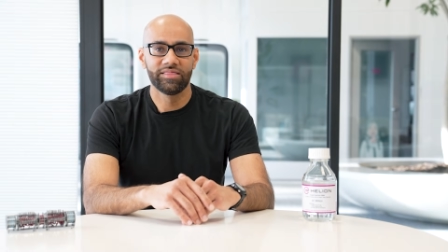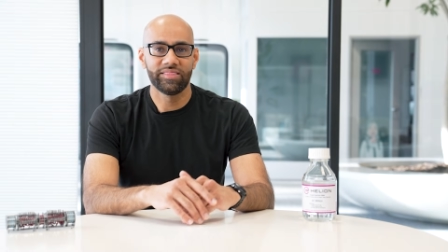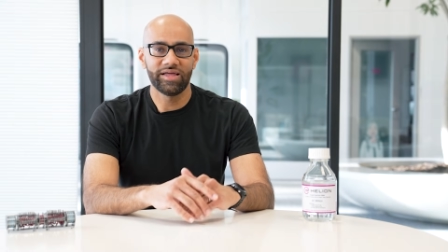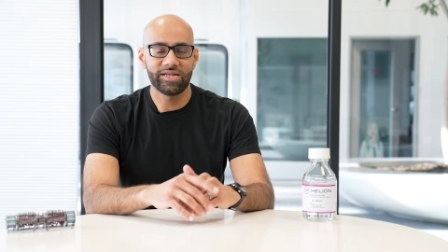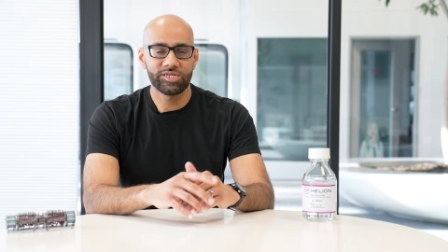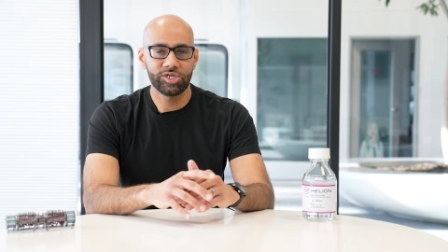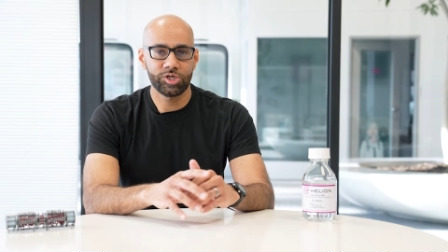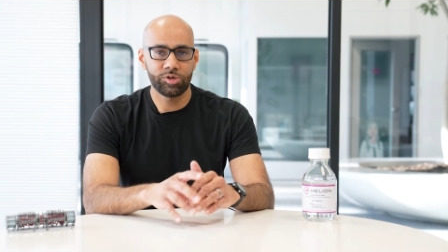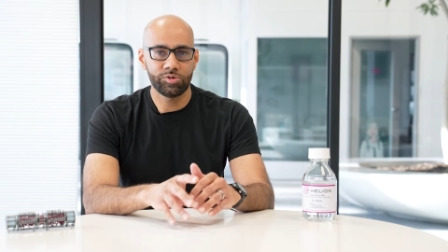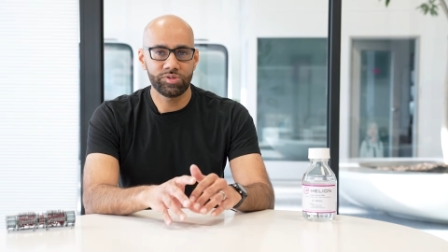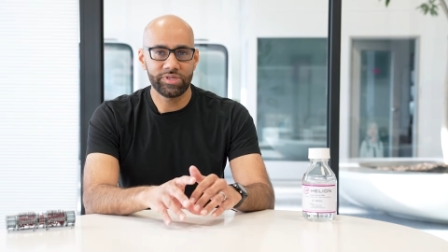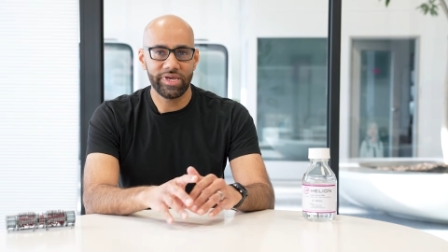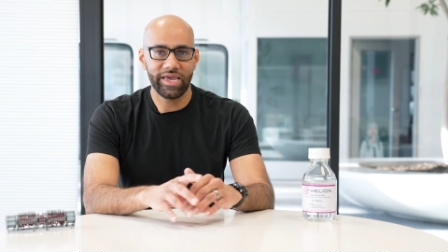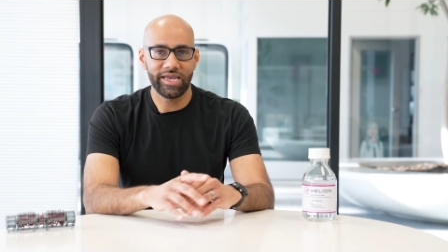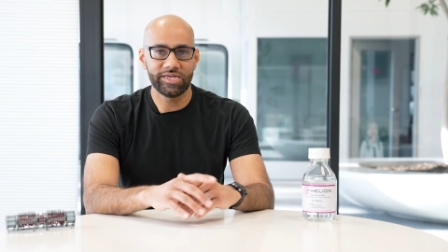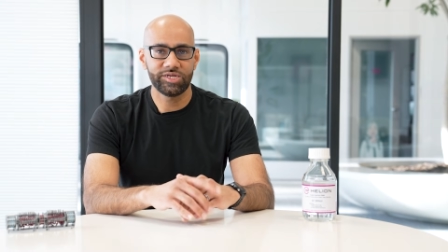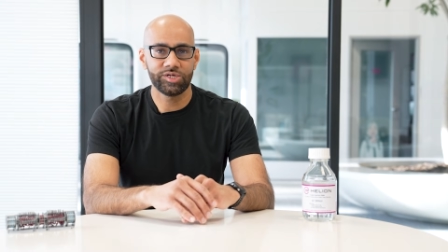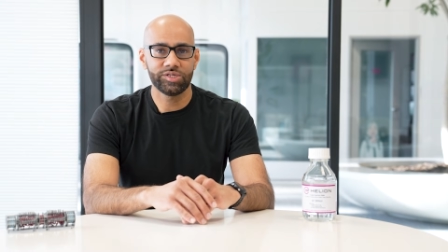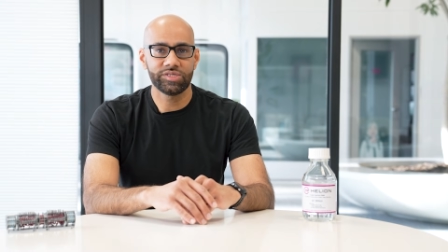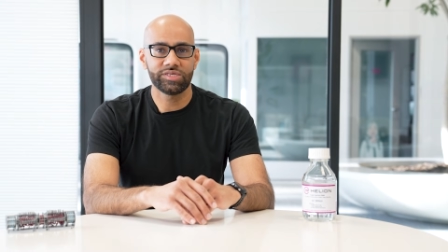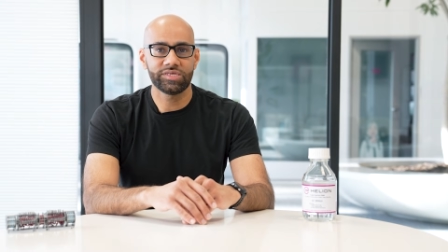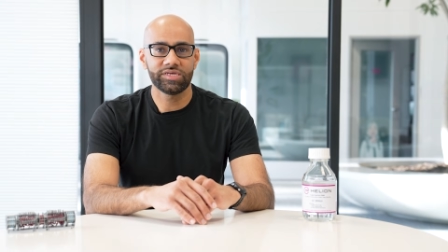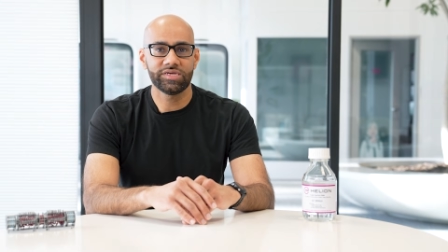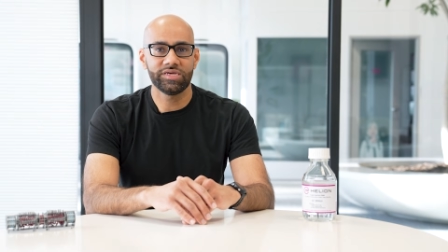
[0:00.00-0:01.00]
That shows
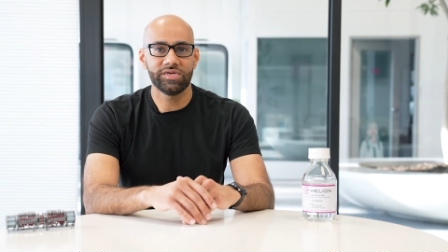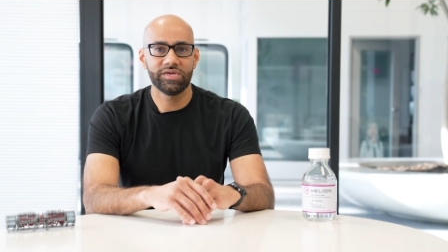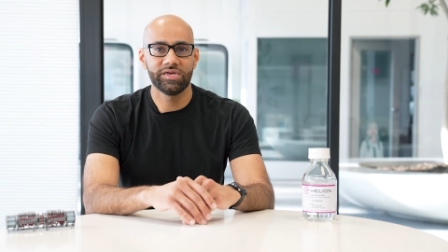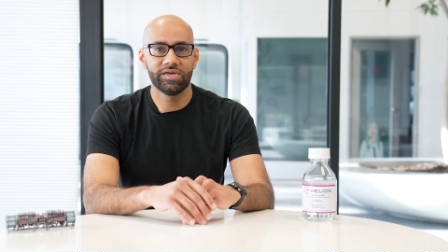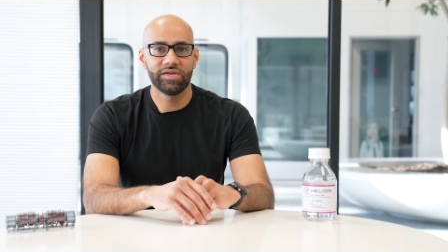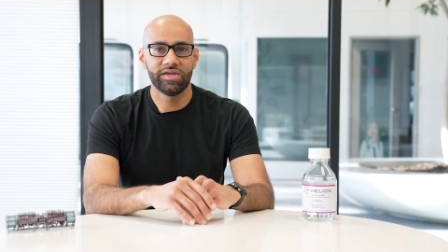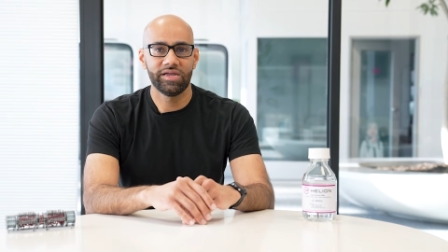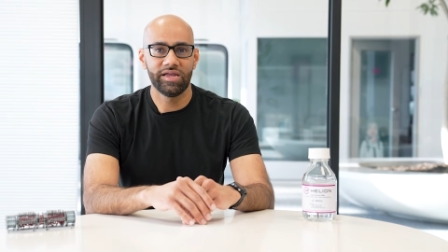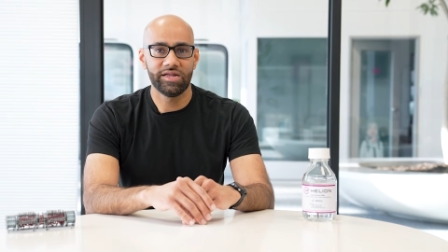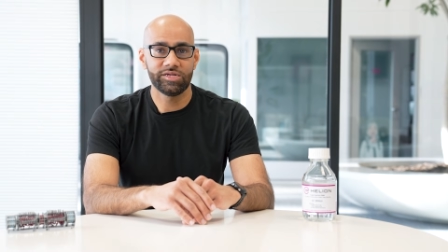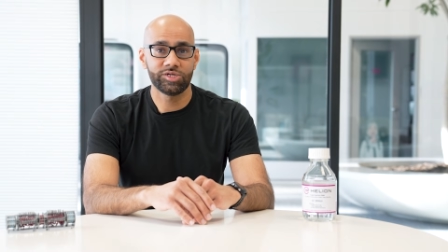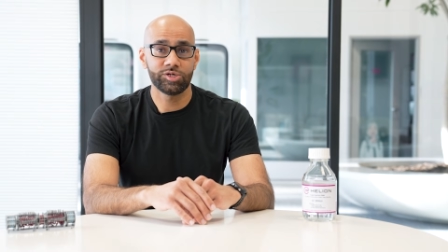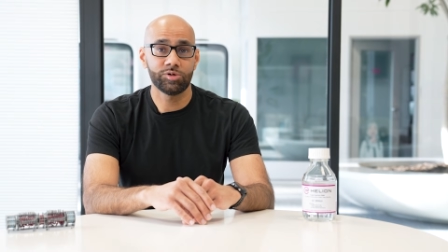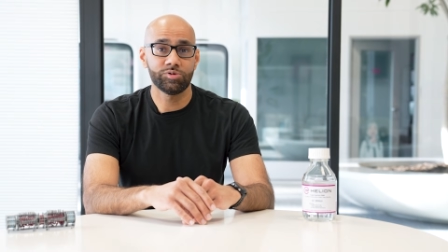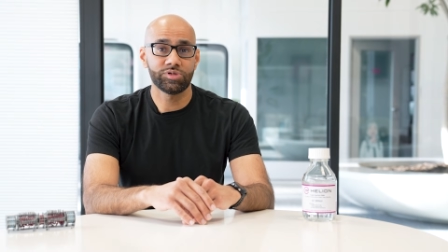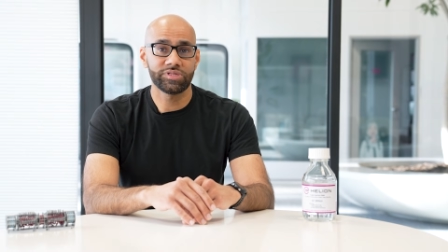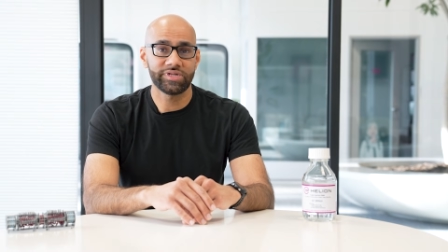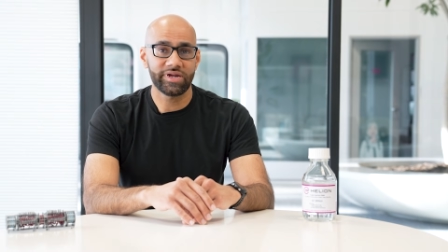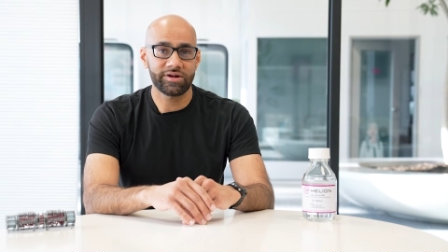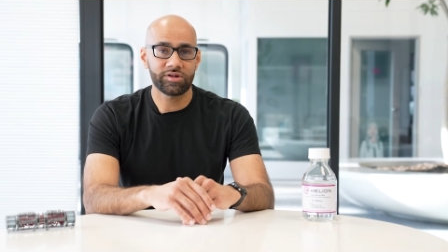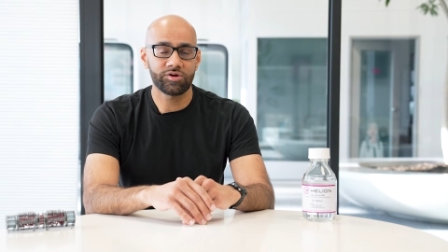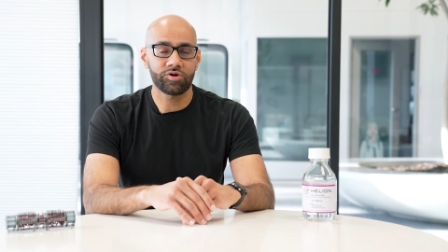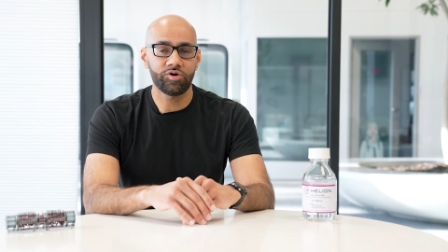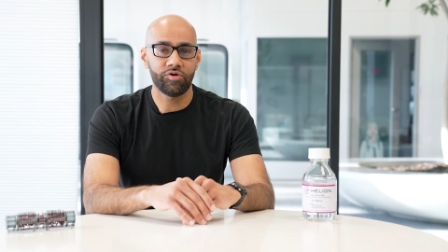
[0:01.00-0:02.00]
agency, it shows
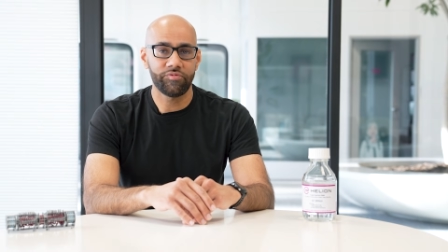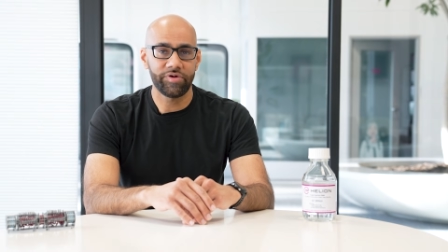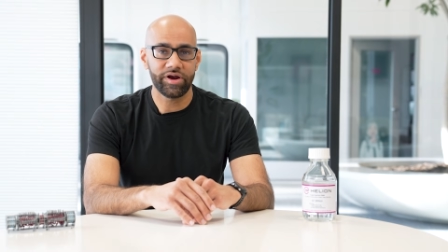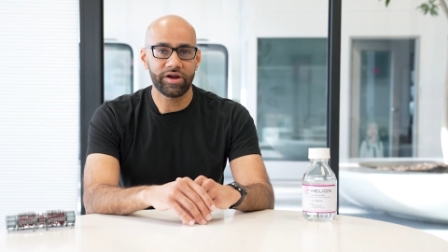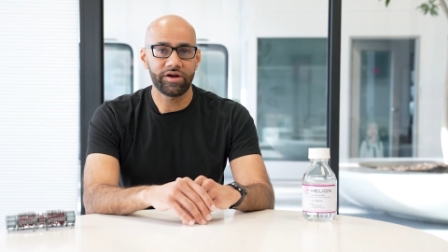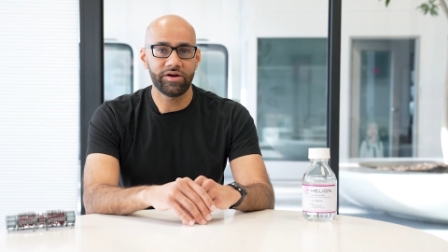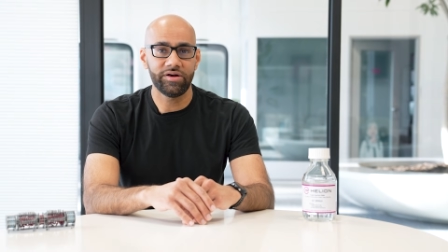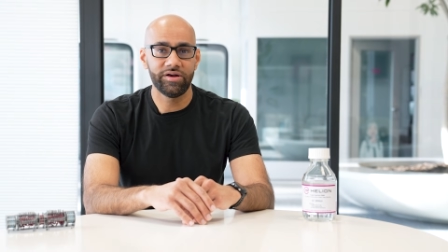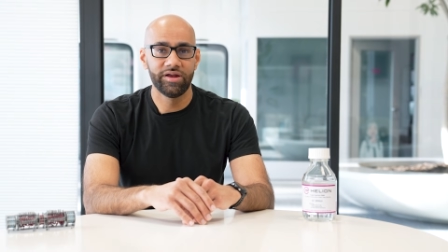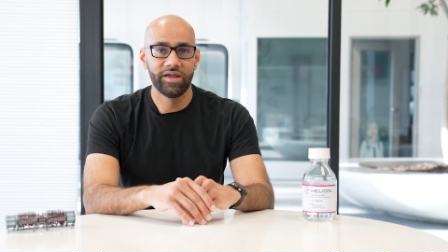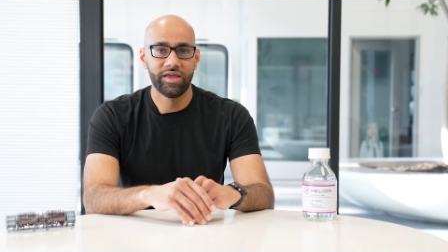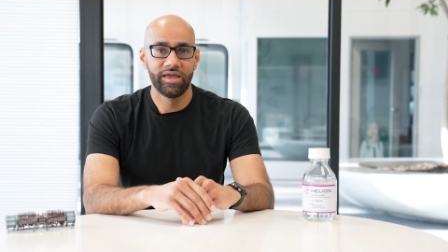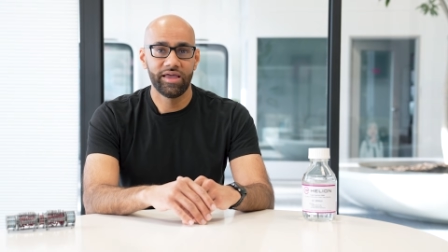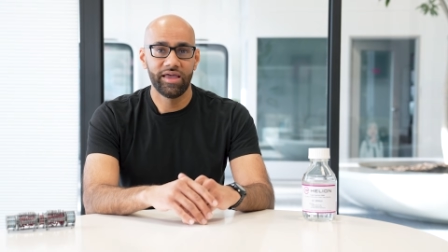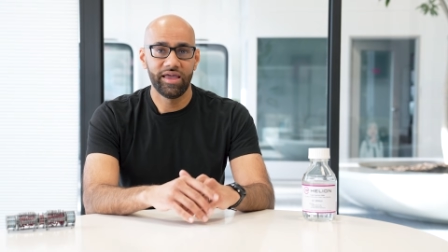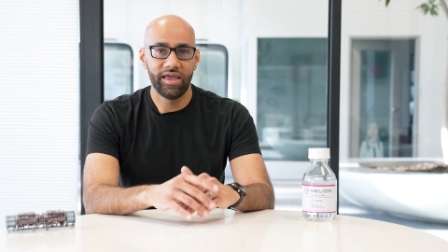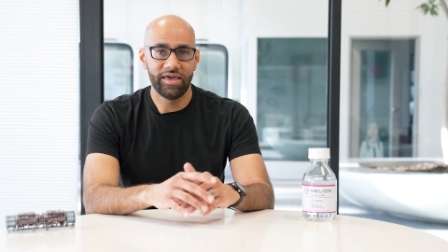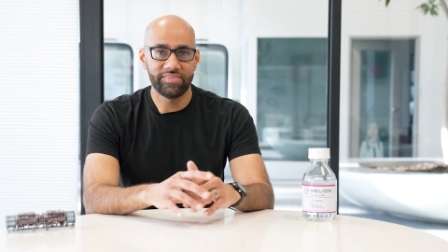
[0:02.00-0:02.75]
technical rigor,